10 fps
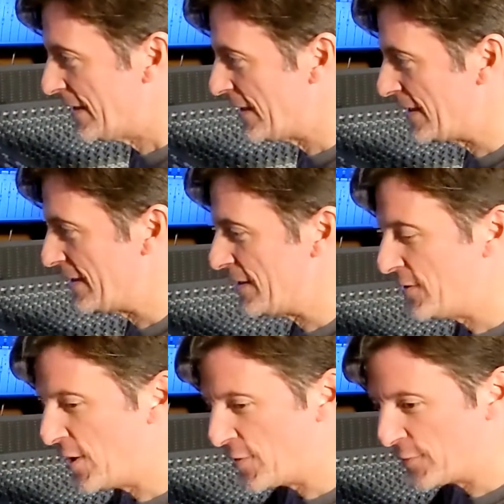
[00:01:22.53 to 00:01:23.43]

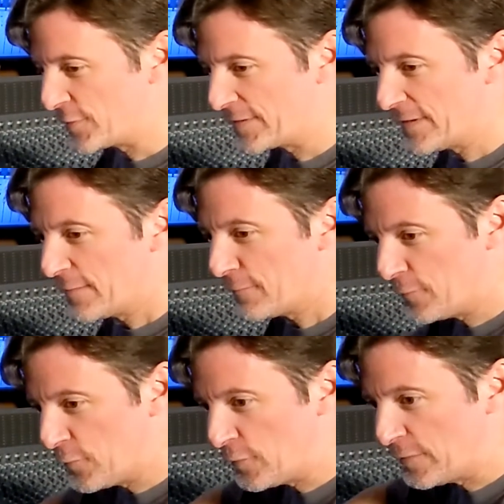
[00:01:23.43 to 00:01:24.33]
another
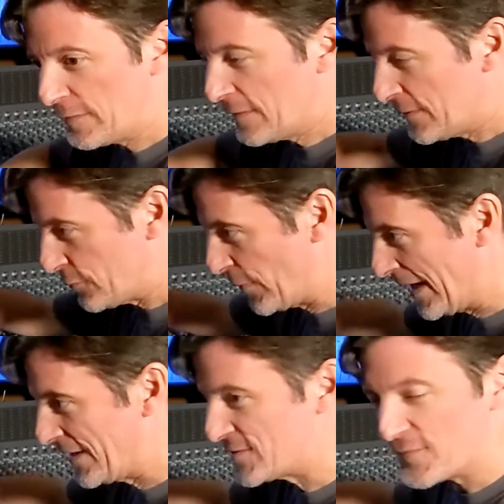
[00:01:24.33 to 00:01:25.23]
full
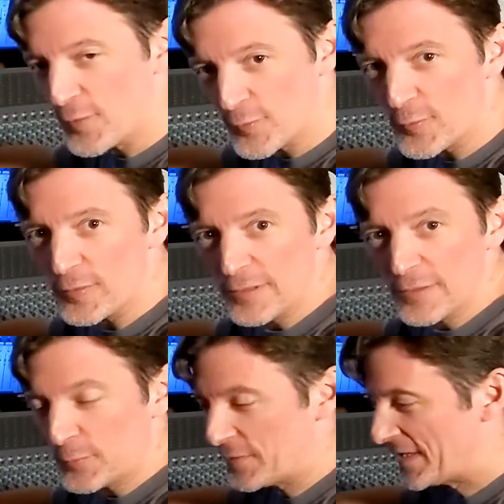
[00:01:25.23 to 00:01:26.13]
range vocal
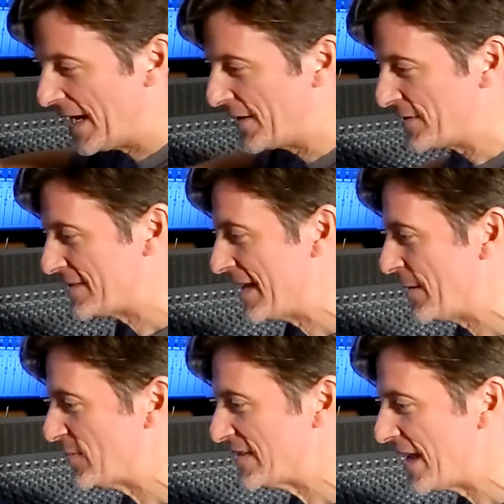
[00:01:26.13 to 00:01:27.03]
with kind of the
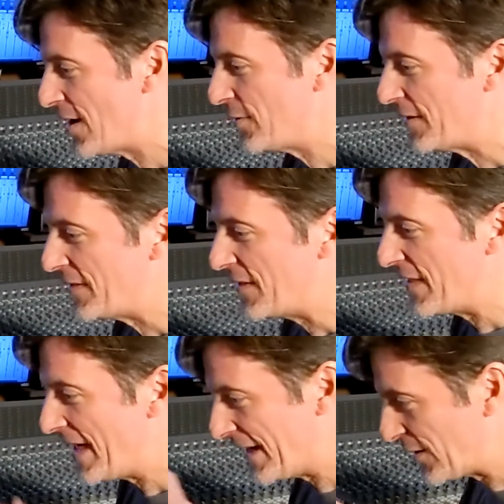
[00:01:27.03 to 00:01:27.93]
same sound, and
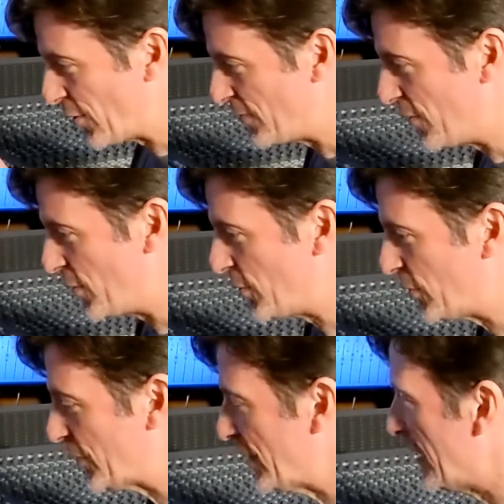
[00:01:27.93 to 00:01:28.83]
then the echo
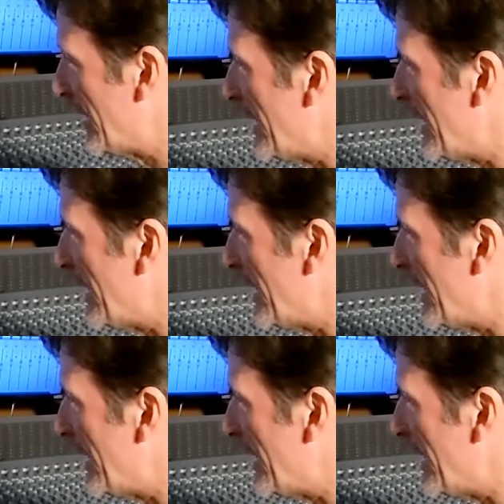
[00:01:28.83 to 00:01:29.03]
vocals.